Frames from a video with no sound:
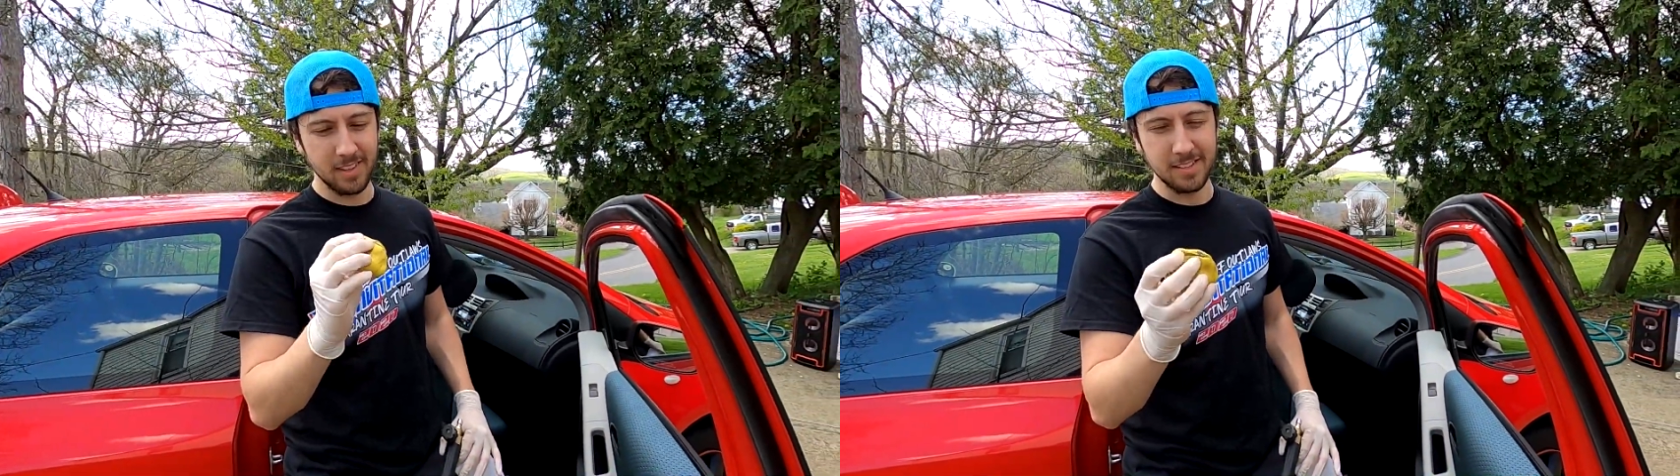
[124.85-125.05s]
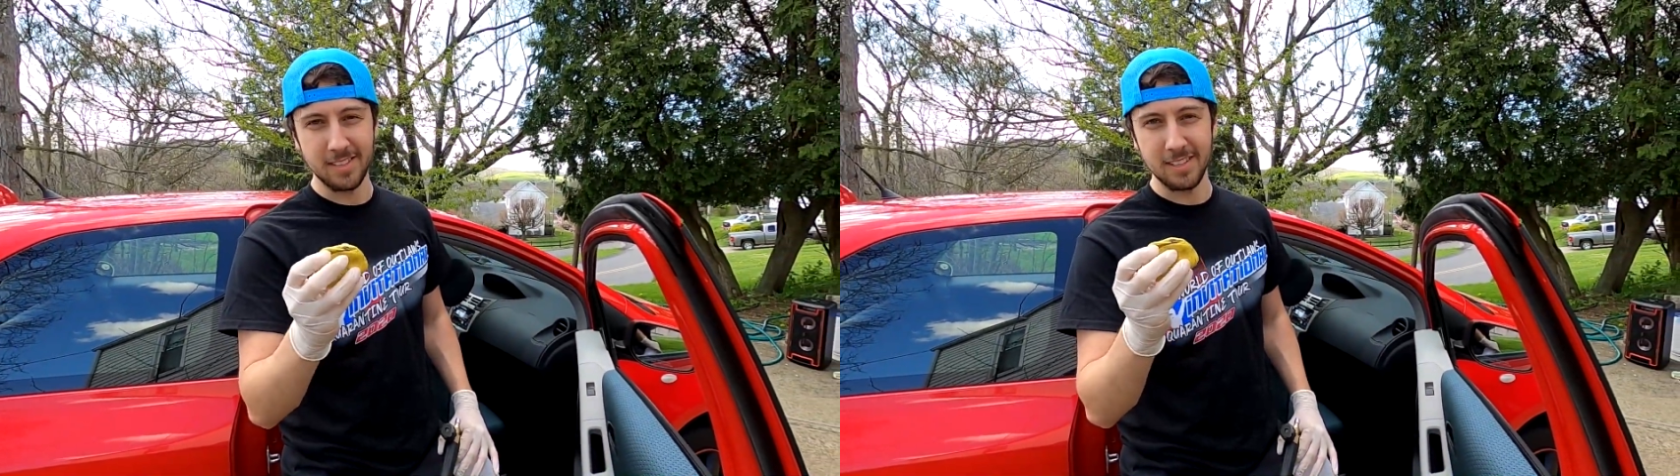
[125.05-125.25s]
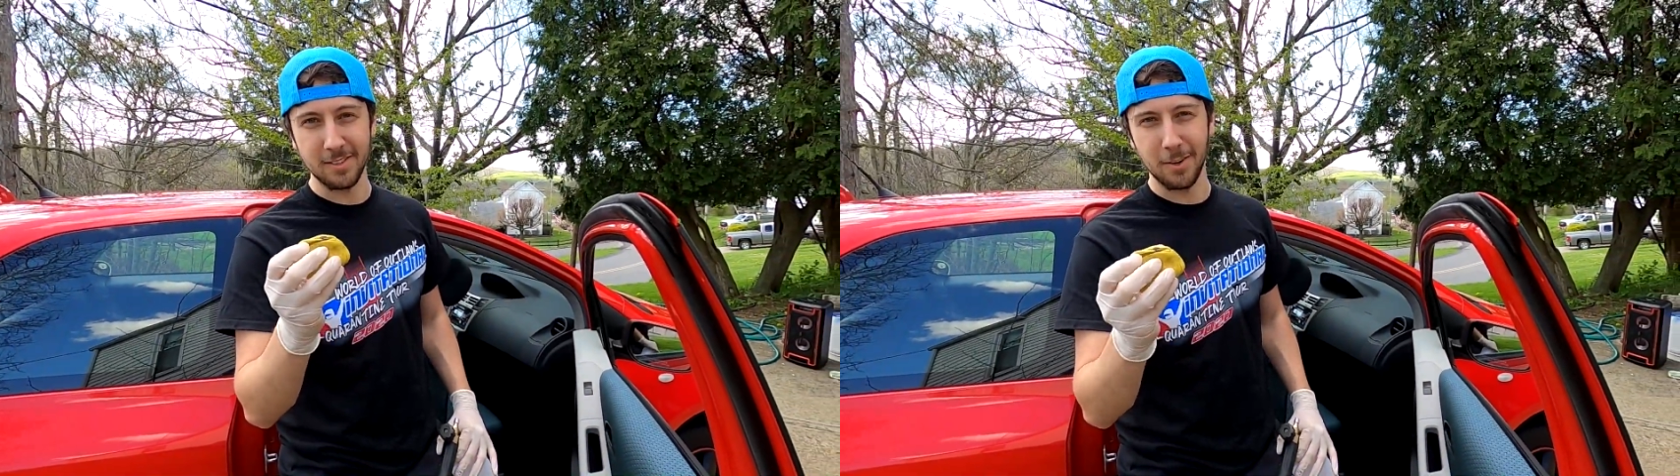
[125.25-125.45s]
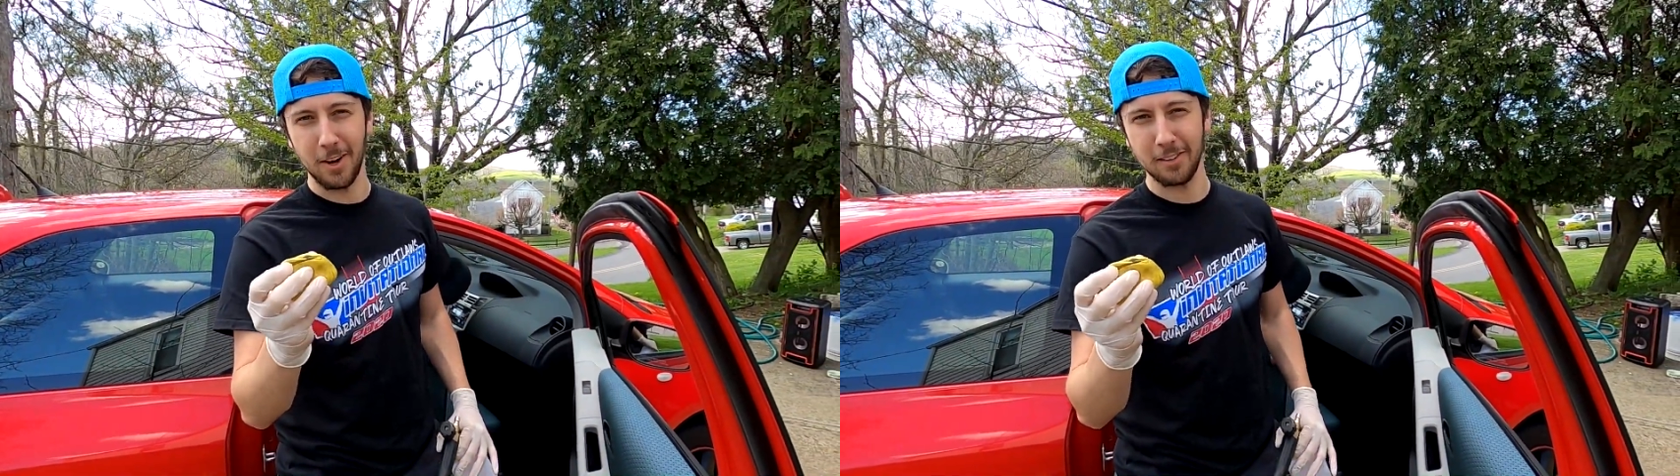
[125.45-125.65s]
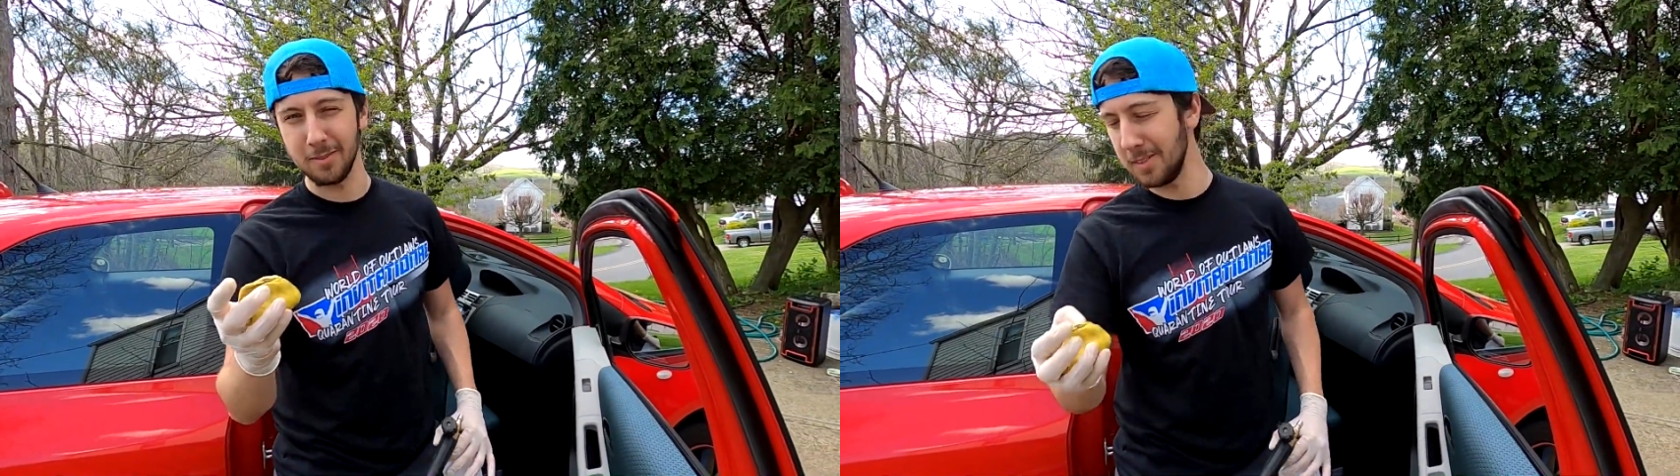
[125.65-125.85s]
These things are
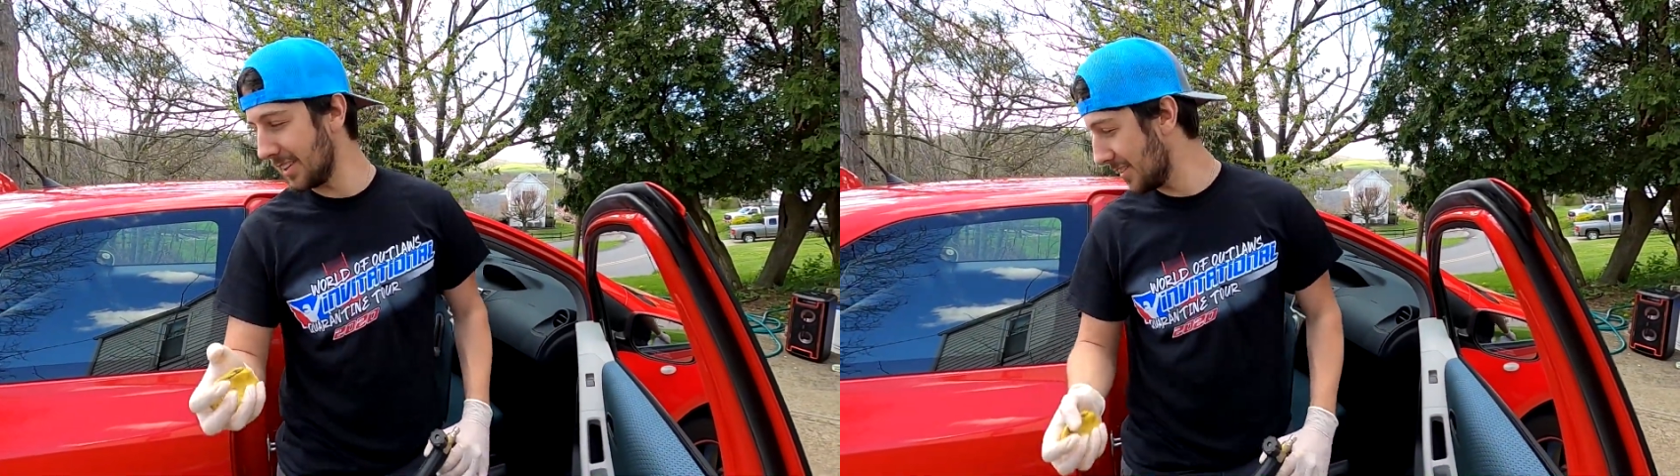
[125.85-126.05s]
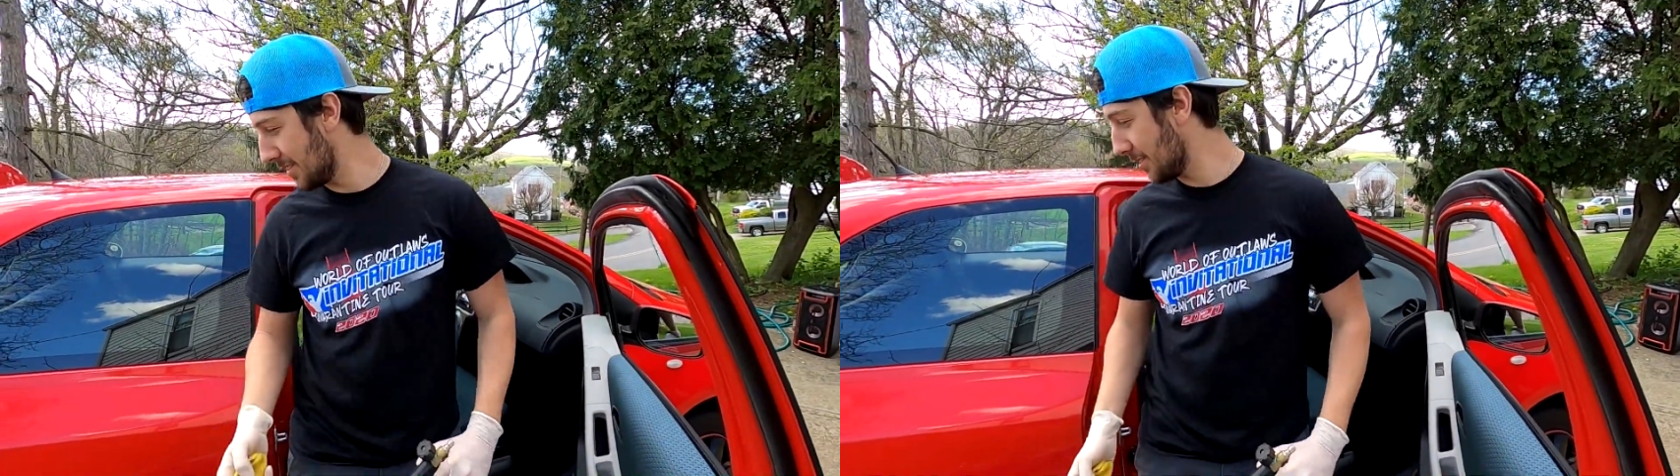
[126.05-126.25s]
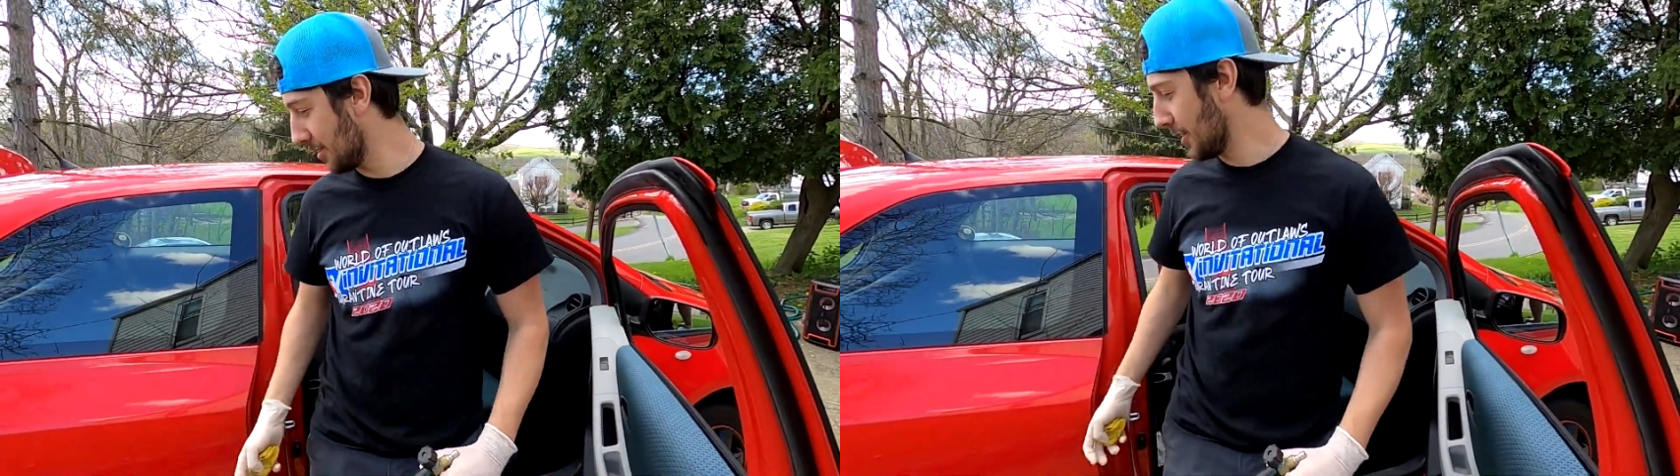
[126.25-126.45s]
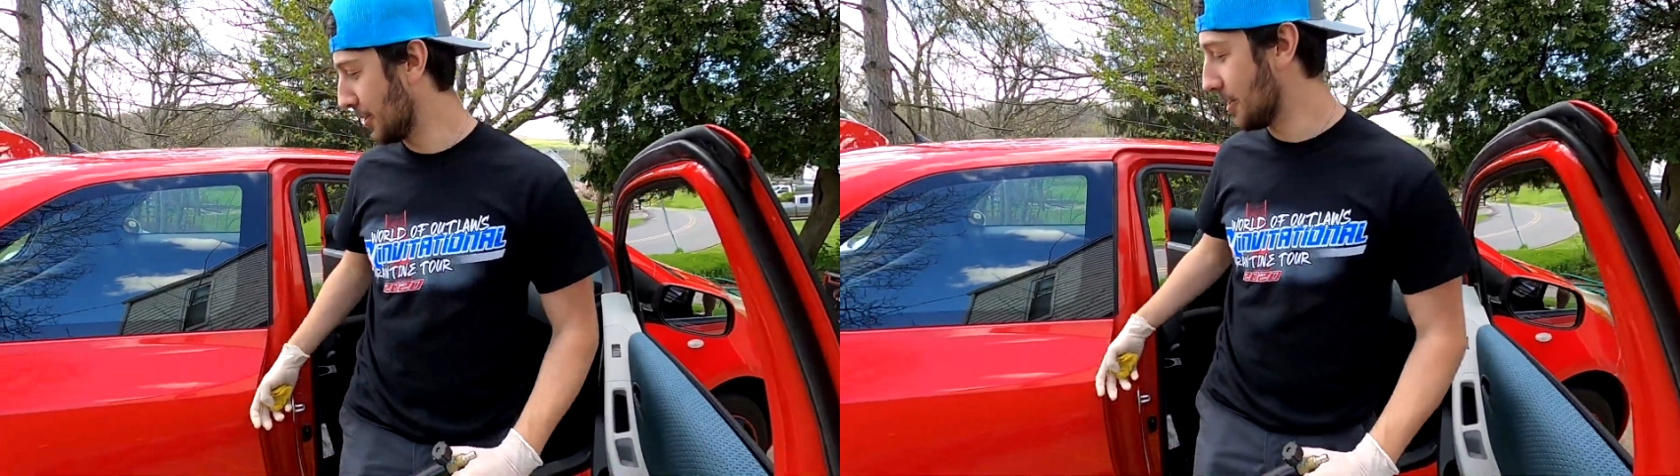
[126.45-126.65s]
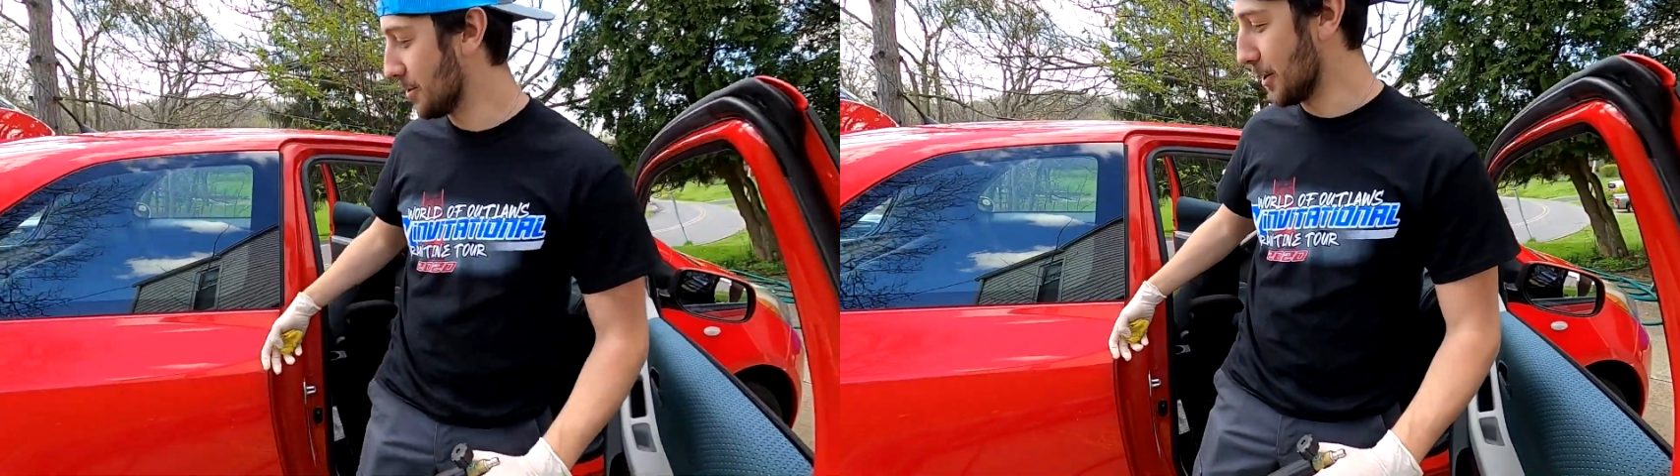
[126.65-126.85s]
awesome because, you
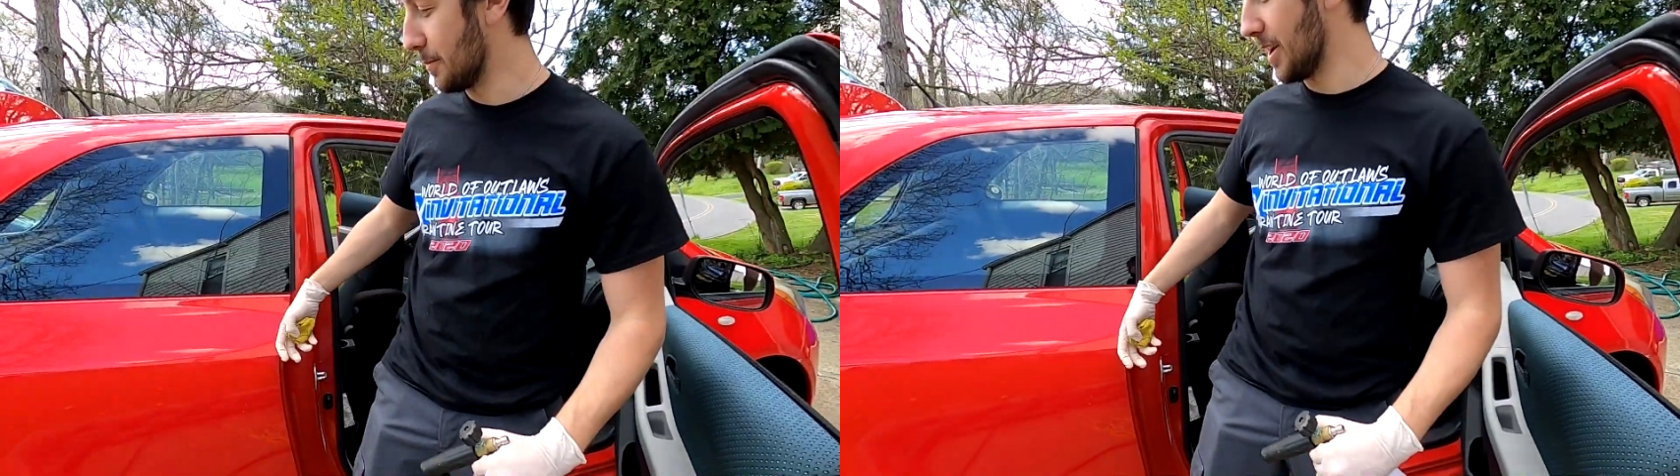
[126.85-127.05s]
know, when you rub